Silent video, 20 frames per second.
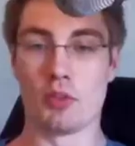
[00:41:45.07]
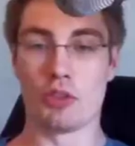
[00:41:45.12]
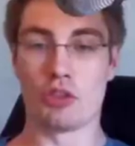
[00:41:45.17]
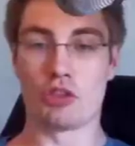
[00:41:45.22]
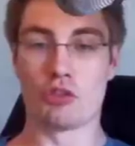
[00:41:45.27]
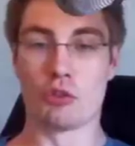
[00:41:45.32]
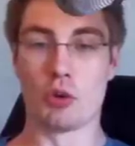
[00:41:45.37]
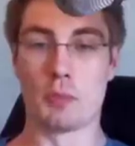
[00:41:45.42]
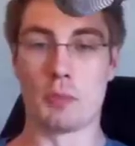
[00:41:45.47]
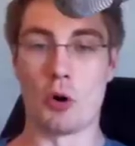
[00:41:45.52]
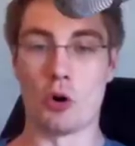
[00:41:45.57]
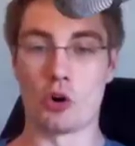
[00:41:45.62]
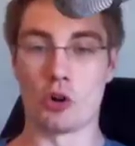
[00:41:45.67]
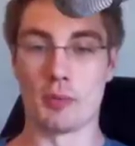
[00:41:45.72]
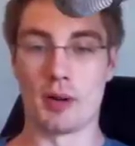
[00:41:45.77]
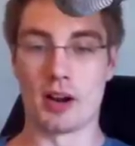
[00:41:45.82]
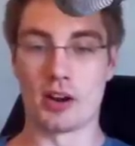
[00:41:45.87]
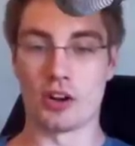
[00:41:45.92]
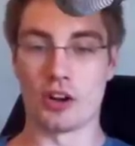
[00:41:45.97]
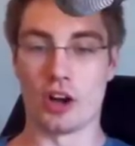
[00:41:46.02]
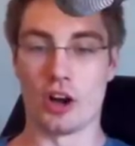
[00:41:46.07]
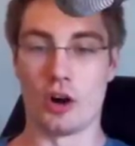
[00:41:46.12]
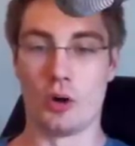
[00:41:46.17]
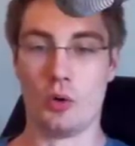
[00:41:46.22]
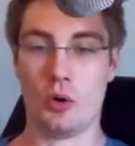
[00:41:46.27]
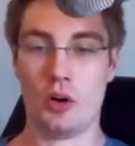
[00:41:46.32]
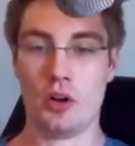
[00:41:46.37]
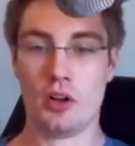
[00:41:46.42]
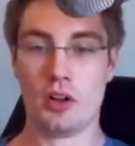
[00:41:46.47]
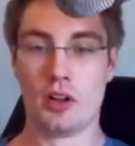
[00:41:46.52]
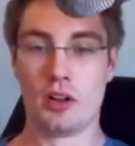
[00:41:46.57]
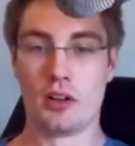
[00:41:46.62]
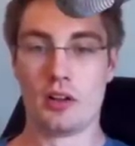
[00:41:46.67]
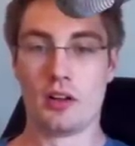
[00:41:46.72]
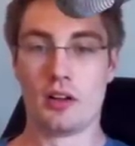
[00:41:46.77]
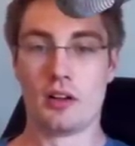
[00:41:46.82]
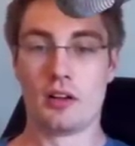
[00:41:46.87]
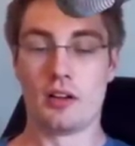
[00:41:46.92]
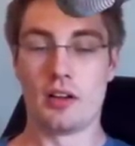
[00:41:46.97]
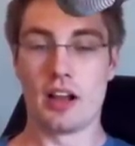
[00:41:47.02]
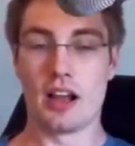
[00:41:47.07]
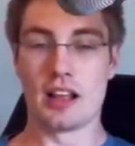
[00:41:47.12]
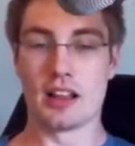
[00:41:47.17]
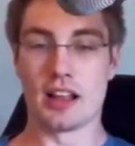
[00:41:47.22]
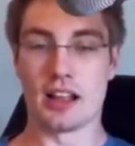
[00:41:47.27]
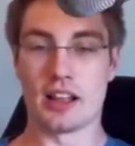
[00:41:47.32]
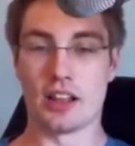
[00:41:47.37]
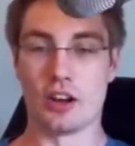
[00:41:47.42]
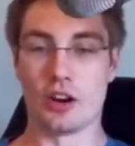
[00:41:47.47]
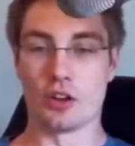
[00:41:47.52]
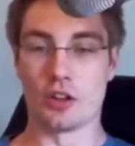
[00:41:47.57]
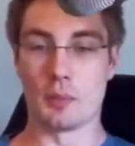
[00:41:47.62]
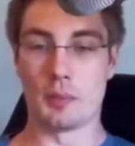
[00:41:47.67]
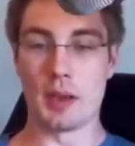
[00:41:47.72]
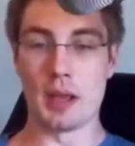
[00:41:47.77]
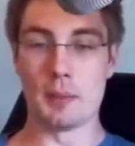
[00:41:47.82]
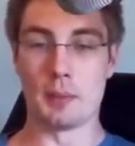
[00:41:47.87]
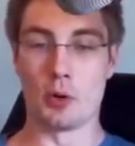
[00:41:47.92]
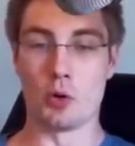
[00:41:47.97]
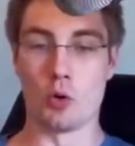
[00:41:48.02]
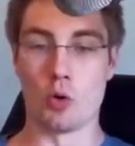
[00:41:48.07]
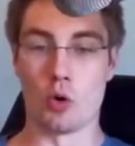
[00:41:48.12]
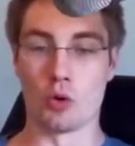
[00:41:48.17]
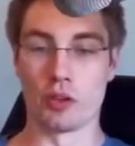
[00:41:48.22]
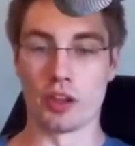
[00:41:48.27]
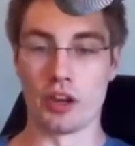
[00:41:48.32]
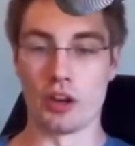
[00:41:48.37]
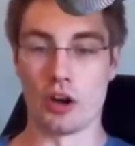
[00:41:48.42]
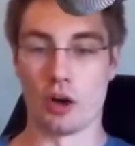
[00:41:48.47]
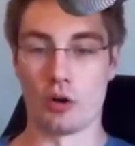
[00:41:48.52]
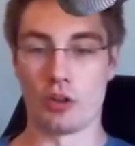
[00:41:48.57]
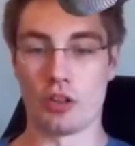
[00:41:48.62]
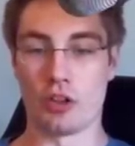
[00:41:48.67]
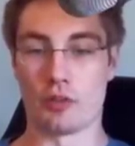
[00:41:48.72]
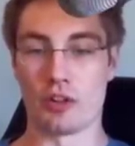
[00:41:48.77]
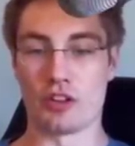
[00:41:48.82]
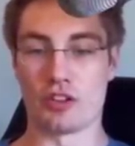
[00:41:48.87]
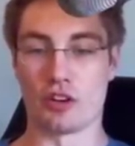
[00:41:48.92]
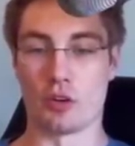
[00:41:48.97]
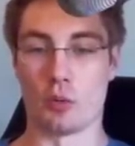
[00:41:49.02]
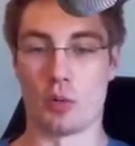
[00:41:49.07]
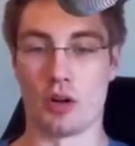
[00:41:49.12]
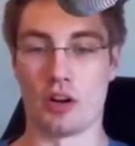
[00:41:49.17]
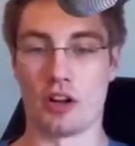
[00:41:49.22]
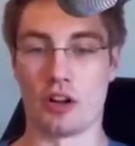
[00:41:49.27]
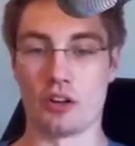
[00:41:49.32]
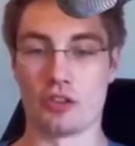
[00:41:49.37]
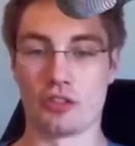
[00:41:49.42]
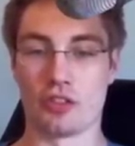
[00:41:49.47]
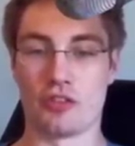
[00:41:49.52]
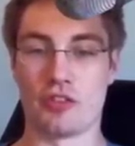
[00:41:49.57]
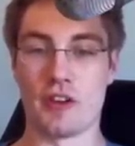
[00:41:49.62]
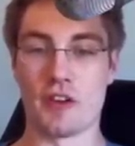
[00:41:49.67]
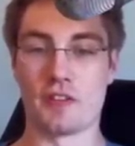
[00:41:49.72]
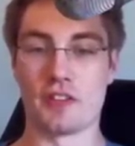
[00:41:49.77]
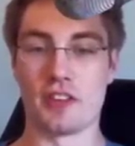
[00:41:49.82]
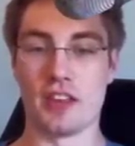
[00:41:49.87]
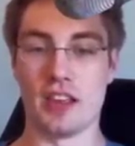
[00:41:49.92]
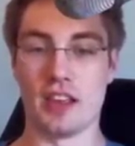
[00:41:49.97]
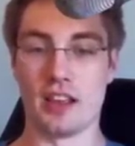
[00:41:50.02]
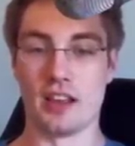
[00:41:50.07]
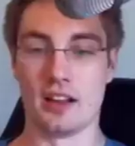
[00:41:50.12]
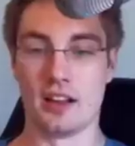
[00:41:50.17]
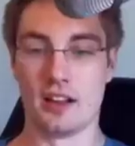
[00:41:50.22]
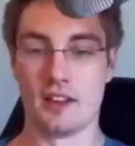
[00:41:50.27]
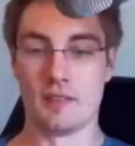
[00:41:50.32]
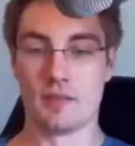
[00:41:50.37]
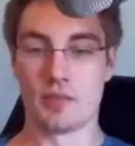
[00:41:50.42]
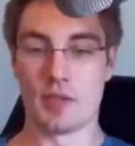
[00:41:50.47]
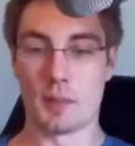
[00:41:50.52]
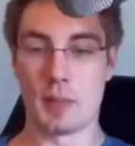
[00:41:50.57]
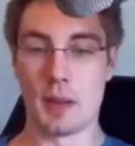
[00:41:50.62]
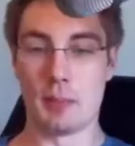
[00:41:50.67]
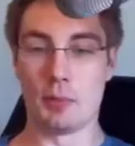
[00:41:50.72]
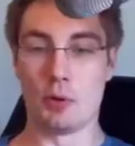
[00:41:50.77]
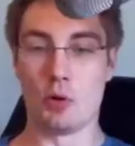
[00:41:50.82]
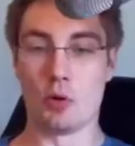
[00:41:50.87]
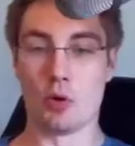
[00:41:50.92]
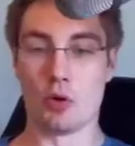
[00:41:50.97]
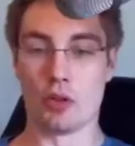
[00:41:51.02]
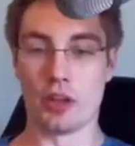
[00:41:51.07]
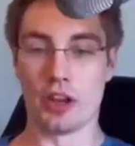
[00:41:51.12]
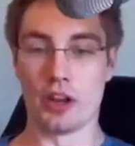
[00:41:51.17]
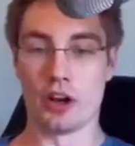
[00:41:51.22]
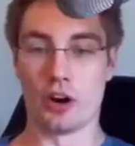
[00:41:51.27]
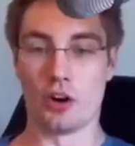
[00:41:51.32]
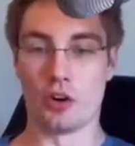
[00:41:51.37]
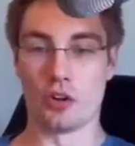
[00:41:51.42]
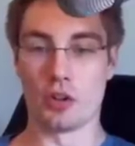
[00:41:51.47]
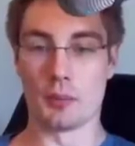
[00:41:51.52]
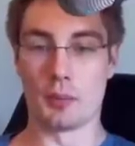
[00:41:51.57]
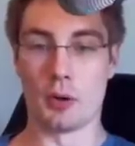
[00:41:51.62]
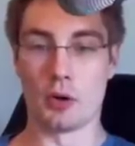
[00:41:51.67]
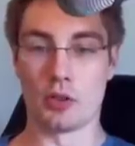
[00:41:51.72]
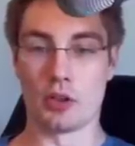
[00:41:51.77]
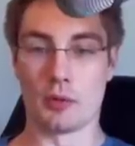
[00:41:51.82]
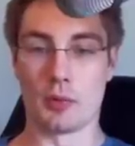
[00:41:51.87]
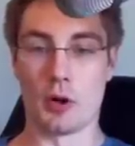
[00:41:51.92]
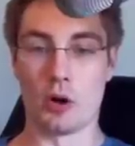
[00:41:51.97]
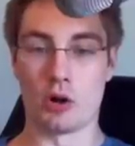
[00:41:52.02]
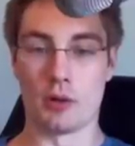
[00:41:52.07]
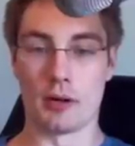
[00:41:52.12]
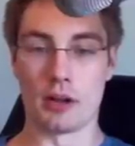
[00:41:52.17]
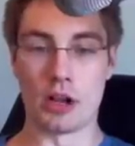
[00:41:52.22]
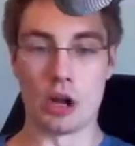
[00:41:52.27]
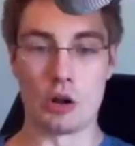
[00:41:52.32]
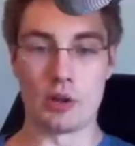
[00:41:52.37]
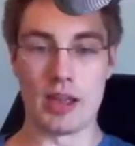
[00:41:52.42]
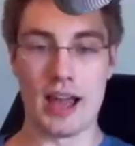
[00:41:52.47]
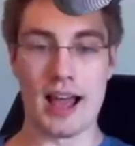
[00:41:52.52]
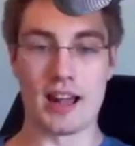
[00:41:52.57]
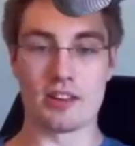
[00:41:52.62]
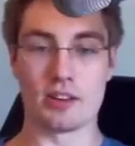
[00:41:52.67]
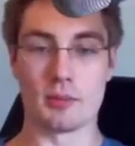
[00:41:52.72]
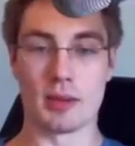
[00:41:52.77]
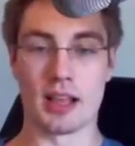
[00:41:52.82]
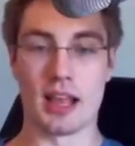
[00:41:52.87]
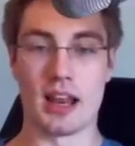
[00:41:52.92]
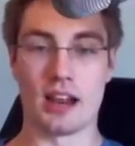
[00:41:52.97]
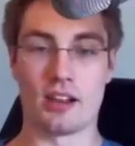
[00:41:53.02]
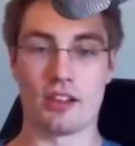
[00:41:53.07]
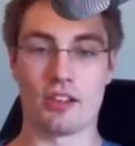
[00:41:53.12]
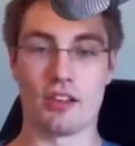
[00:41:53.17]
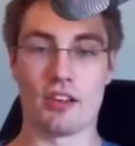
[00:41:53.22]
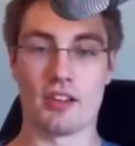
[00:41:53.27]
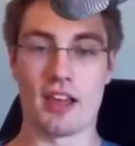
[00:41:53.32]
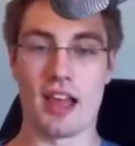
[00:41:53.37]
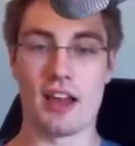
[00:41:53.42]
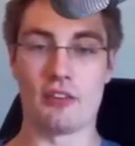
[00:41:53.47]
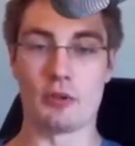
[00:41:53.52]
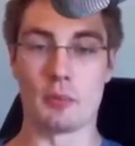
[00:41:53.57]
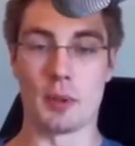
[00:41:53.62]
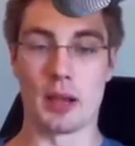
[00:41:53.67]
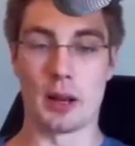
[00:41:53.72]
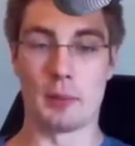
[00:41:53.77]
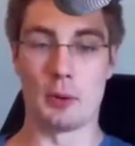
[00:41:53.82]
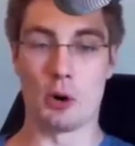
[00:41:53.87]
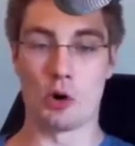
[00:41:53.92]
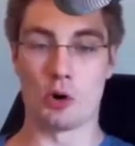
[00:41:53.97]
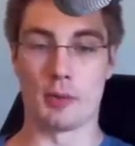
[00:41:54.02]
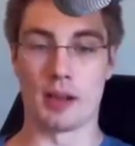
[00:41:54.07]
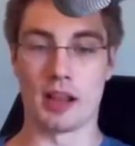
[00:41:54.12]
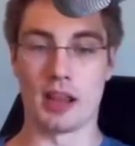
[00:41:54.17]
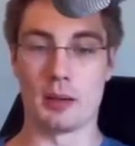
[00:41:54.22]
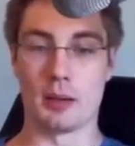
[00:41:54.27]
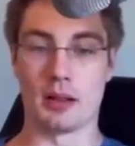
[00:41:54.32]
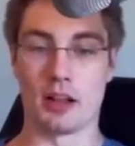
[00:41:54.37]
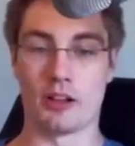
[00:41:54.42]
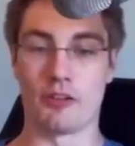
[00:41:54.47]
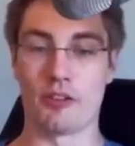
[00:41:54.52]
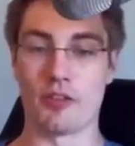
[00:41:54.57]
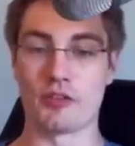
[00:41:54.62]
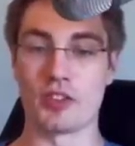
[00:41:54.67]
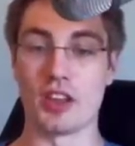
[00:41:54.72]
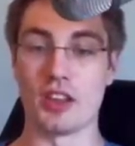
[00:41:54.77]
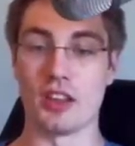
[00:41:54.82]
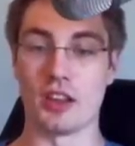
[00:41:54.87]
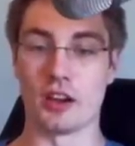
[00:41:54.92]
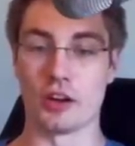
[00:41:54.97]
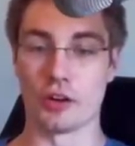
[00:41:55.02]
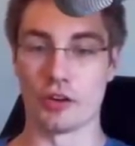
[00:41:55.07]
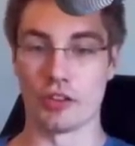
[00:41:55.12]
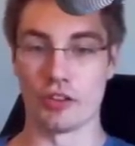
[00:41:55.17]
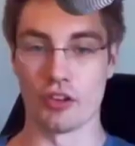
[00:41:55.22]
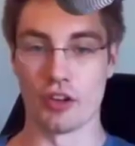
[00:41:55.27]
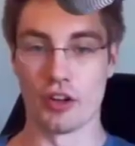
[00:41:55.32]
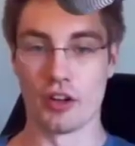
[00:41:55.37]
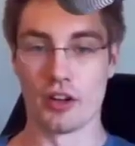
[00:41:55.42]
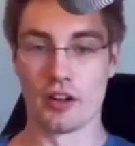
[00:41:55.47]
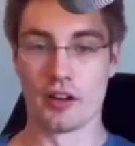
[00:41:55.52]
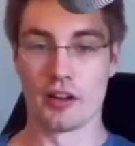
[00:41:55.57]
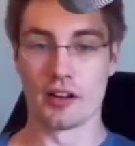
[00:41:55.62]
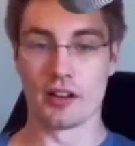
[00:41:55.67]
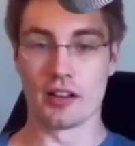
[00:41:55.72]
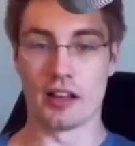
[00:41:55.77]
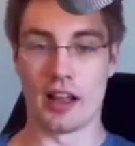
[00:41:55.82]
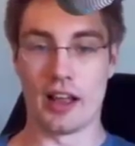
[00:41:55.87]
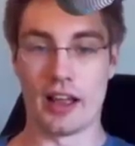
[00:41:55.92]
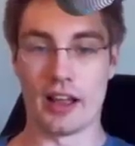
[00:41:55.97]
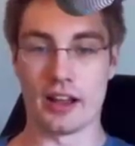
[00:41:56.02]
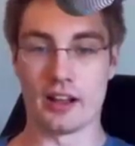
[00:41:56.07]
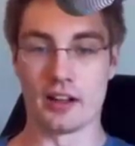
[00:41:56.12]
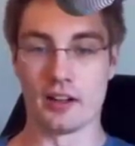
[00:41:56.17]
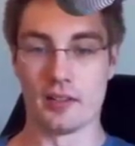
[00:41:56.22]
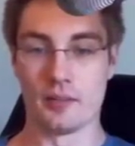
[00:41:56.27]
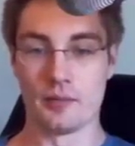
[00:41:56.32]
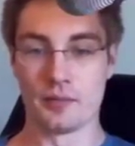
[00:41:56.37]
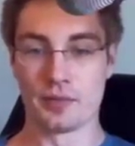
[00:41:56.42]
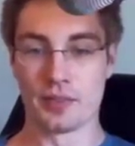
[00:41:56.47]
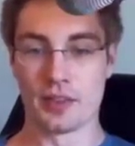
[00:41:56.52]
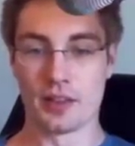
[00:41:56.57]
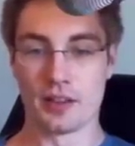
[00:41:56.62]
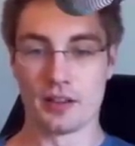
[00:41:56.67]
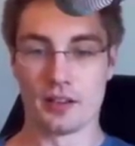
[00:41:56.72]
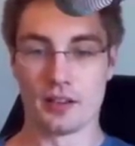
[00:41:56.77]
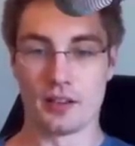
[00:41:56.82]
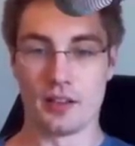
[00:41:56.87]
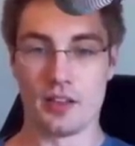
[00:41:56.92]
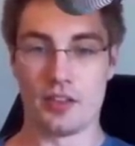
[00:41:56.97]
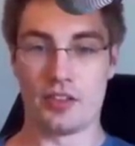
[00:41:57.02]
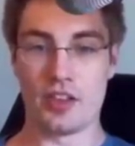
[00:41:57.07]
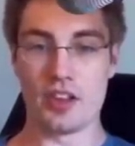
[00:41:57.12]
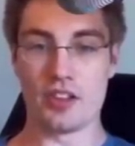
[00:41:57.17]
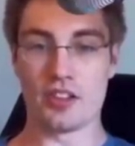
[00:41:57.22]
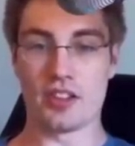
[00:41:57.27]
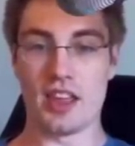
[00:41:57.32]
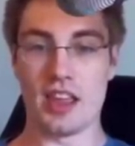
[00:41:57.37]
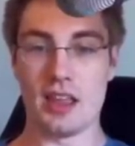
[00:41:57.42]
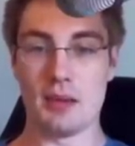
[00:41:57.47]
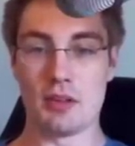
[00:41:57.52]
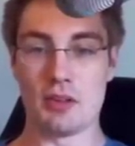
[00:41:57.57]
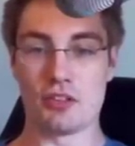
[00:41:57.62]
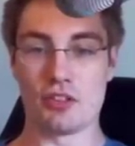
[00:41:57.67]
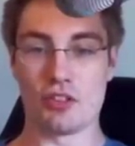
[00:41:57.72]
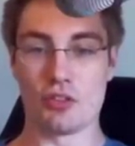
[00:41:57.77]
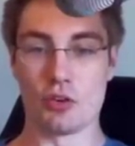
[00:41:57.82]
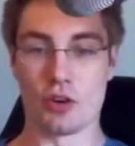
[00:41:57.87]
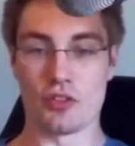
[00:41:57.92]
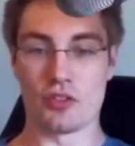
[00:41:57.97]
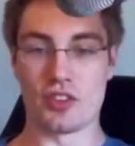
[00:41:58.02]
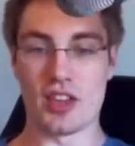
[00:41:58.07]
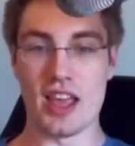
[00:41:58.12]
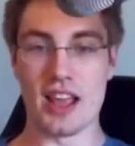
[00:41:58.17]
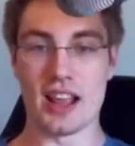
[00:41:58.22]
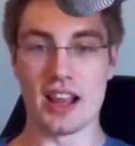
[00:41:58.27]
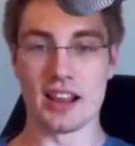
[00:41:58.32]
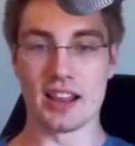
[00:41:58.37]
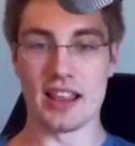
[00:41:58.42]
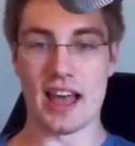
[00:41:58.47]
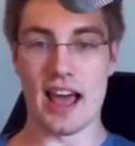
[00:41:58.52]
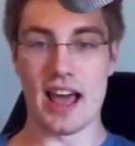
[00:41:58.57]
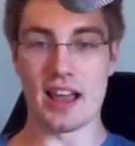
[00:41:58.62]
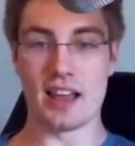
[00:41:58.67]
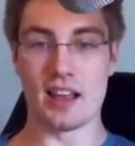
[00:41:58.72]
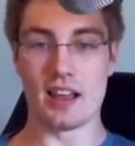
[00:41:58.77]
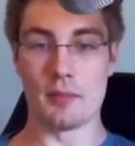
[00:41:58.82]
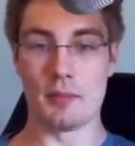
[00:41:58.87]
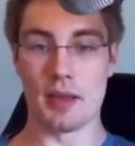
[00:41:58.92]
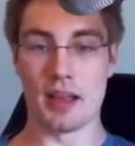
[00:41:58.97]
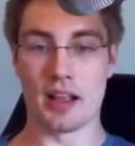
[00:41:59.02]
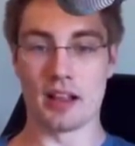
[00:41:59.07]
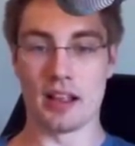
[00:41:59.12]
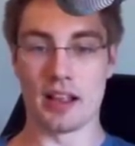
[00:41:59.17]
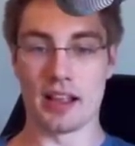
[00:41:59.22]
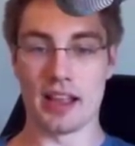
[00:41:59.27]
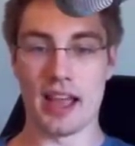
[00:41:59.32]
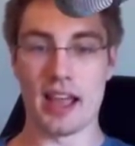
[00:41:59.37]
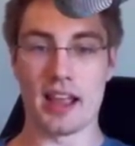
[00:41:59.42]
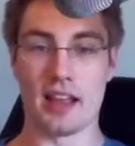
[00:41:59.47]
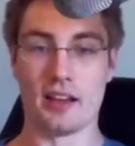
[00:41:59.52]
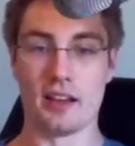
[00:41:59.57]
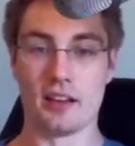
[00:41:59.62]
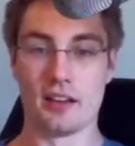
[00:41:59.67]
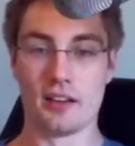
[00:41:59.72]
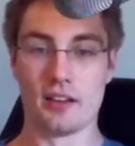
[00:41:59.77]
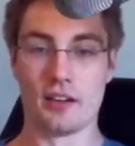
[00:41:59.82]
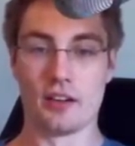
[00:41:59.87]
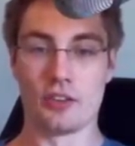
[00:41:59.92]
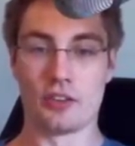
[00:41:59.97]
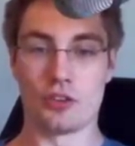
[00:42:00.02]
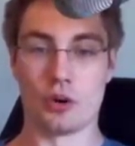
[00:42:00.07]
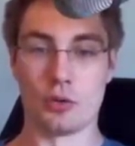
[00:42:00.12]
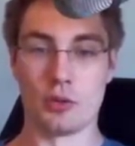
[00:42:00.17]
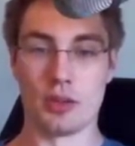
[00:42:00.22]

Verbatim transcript: through Pokemon Go. Mm -hmm. And mm-hmm. like, you know, the people who only know the original 150 the people who only know the, po the Pokemon Go catching mechanics because they haven't played a Pokemon game in like 15 years. Like, mm-hmm. this game is just sort of taking that and being like, hey, don't